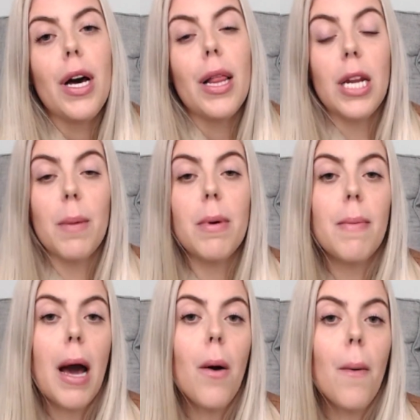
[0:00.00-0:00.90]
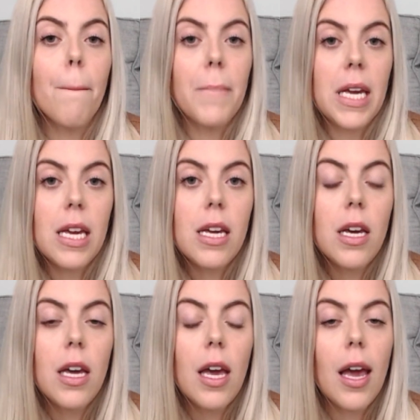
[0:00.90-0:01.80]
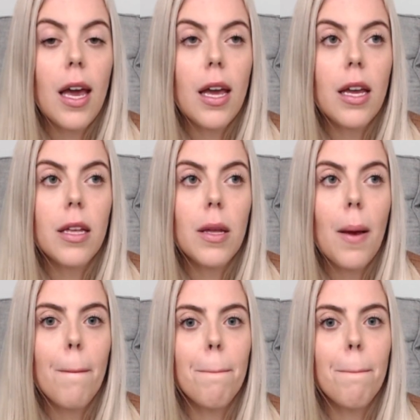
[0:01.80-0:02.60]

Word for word: a little bit about me and